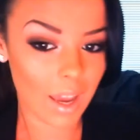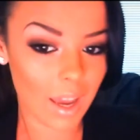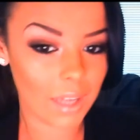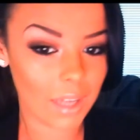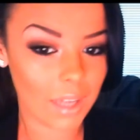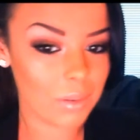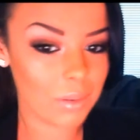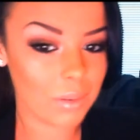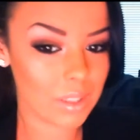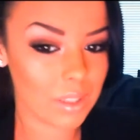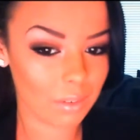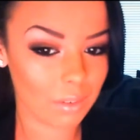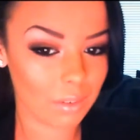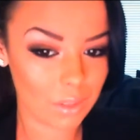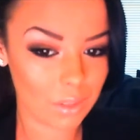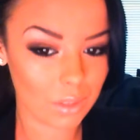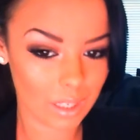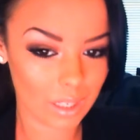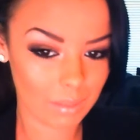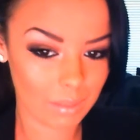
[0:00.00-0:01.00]
do it several
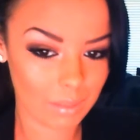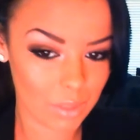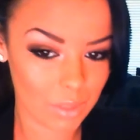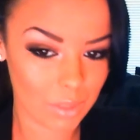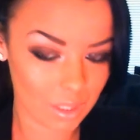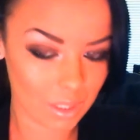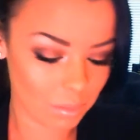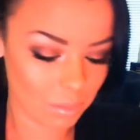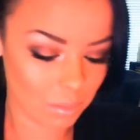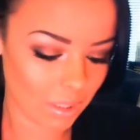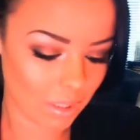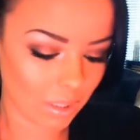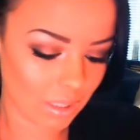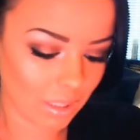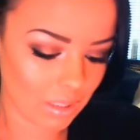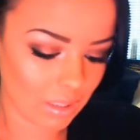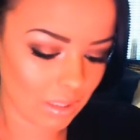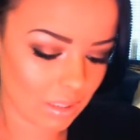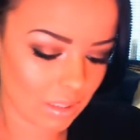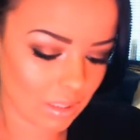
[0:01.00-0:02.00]
times just
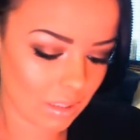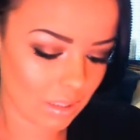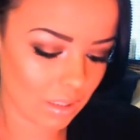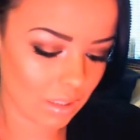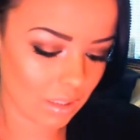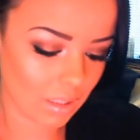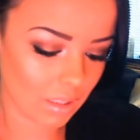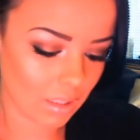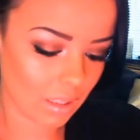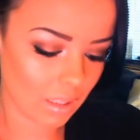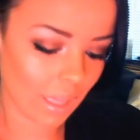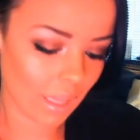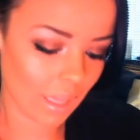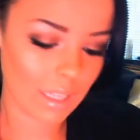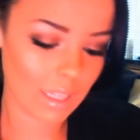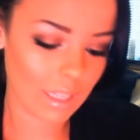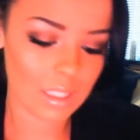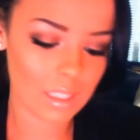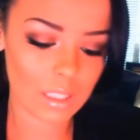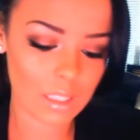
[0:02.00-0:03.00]
because, like I
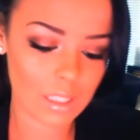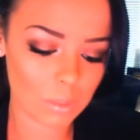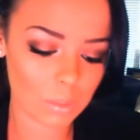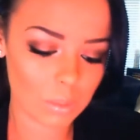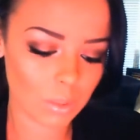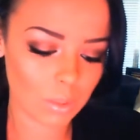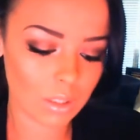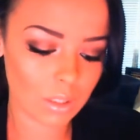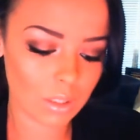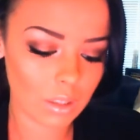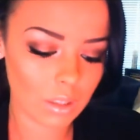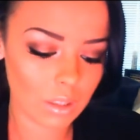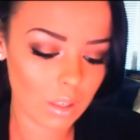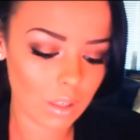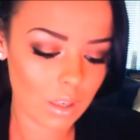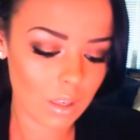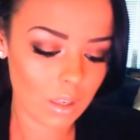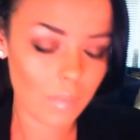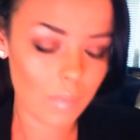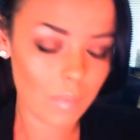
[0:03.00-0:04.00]
said, this one
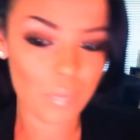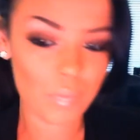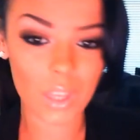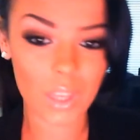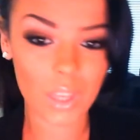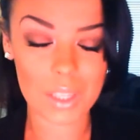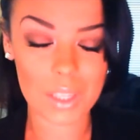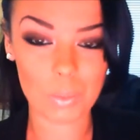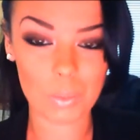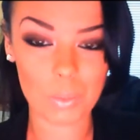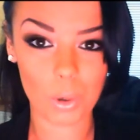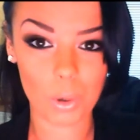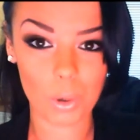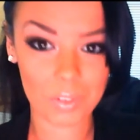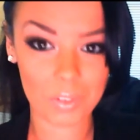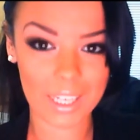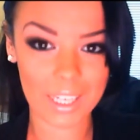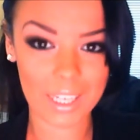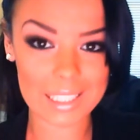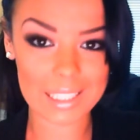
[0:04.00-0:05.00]
is more of
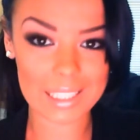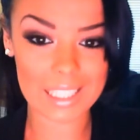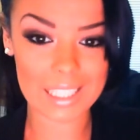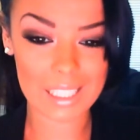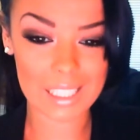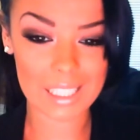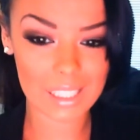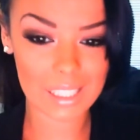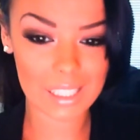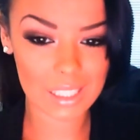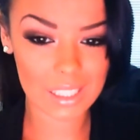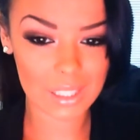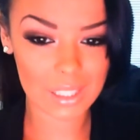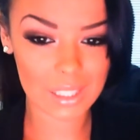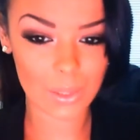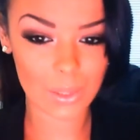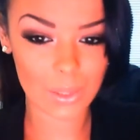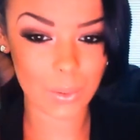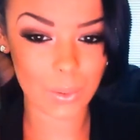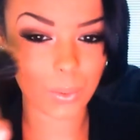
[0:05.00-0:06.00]
like a dust,
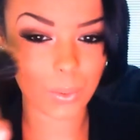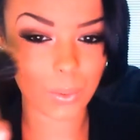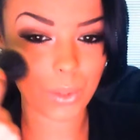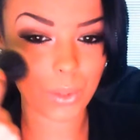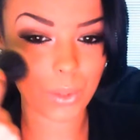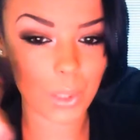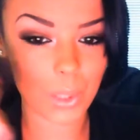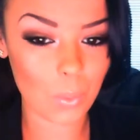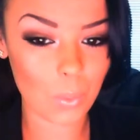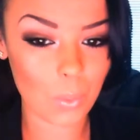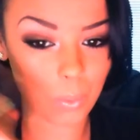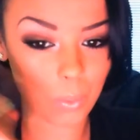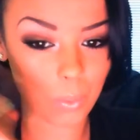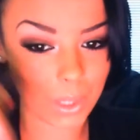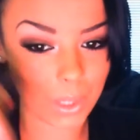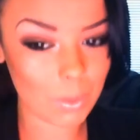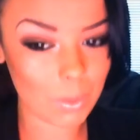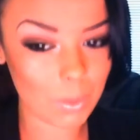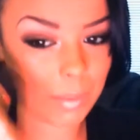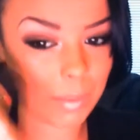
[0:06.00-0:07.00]
so you really
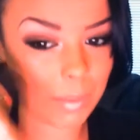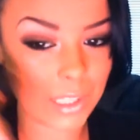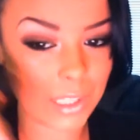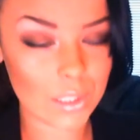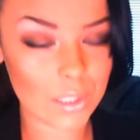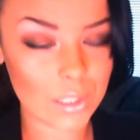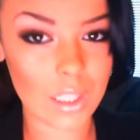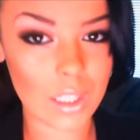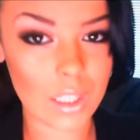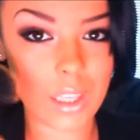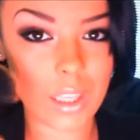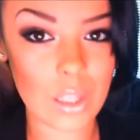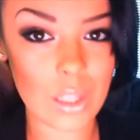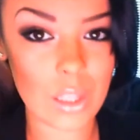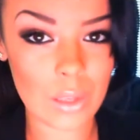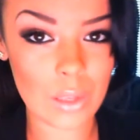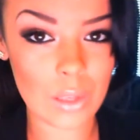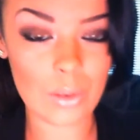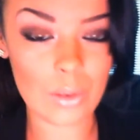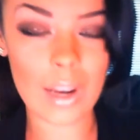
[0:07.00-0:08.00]
want to make sure that
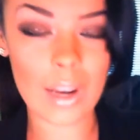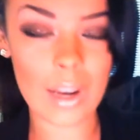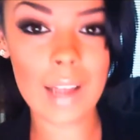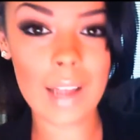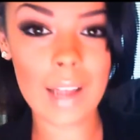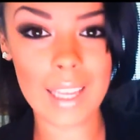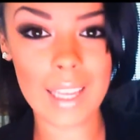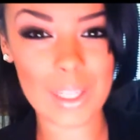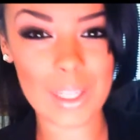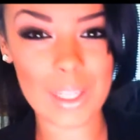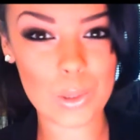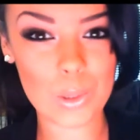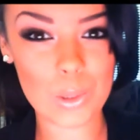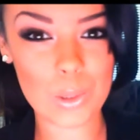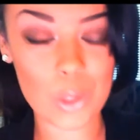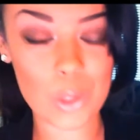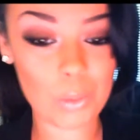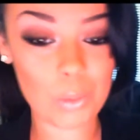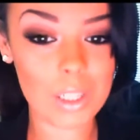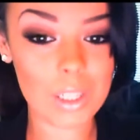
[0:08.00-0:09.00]
you, not like too
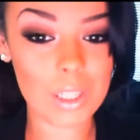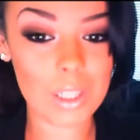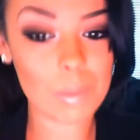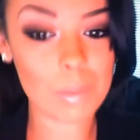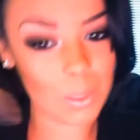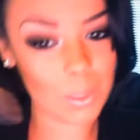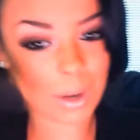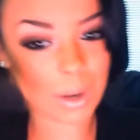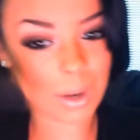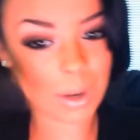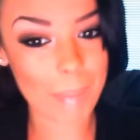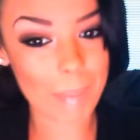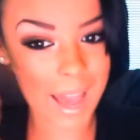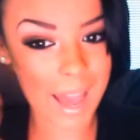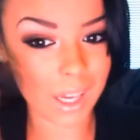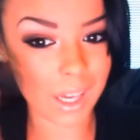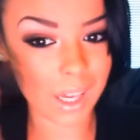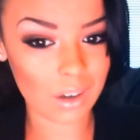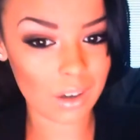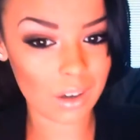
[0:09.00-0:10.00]
much, but you want to pack
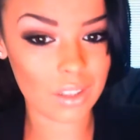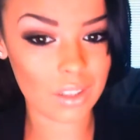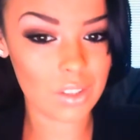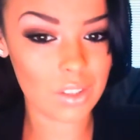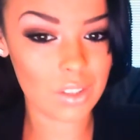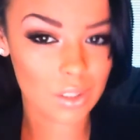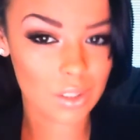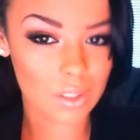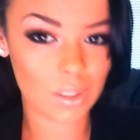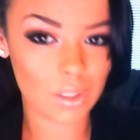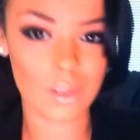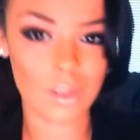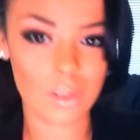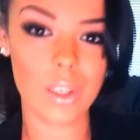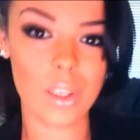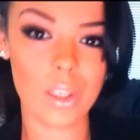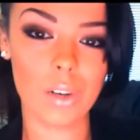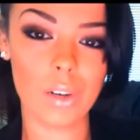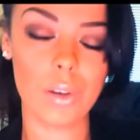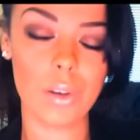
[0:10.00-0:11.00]
it on just so you
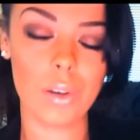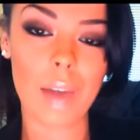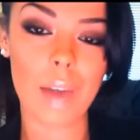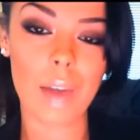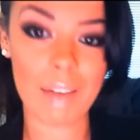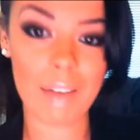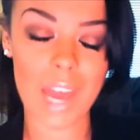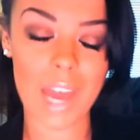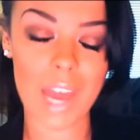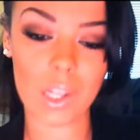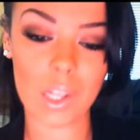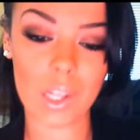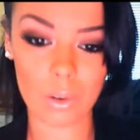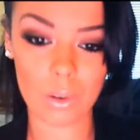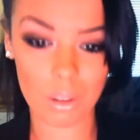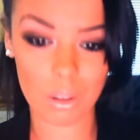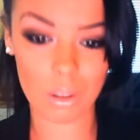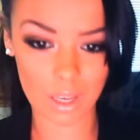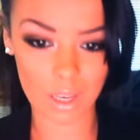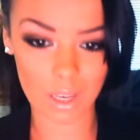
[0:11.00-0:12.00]
know you have that glow and you
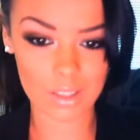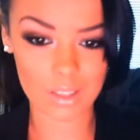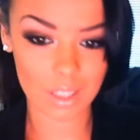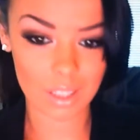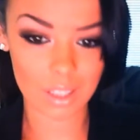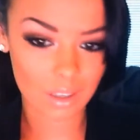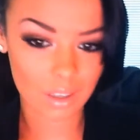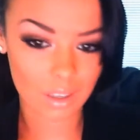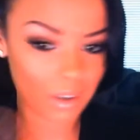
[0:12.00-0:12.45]
can see it.